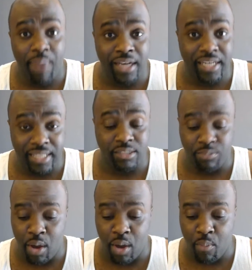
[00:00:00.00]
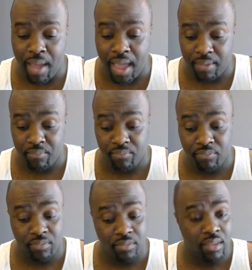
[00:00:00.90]
get this belt back."
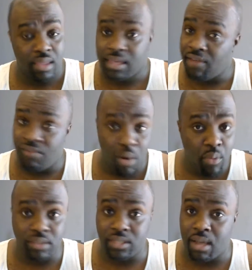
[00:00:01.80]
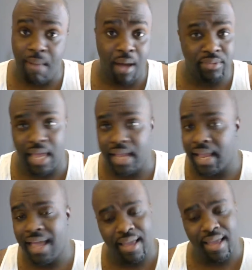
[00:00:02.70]
Kevin Owens come out, was like,
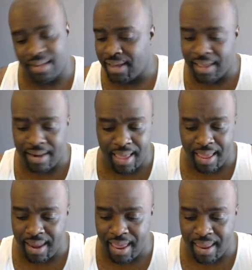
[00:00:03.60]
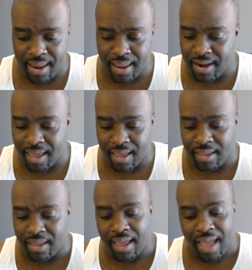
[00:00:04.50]
"Nah, nah, nah, nah, nah.
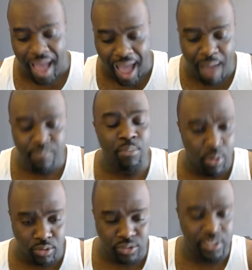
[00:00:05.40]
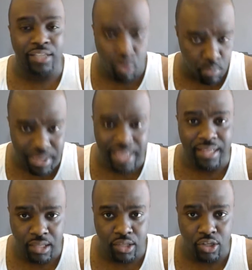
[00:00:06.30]
I'm the person that's gonna beat
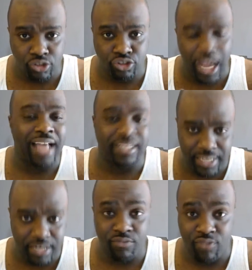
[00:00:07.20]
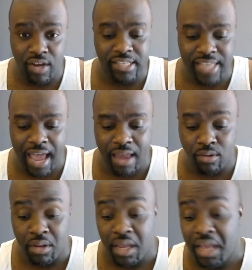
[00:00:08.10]
John Cena for the title."
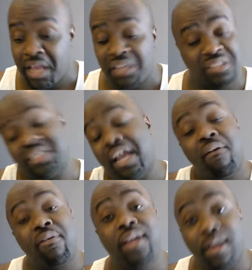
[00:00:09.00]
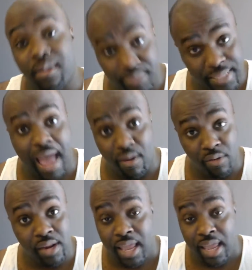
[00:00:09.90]
Cesaro comes down,
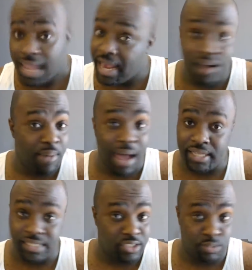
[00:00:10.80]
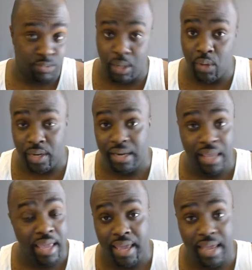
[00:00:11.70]
and everybody just exploded.
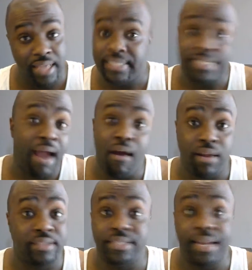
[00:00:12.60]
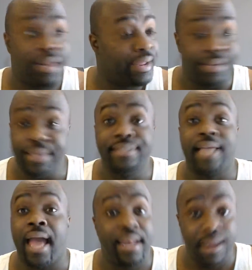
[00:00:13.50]
And Cesaro didn't say nothing. He just
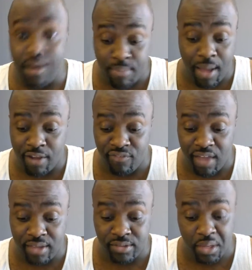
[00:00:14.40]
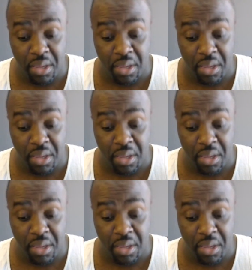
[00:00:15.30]
got in everybody's face.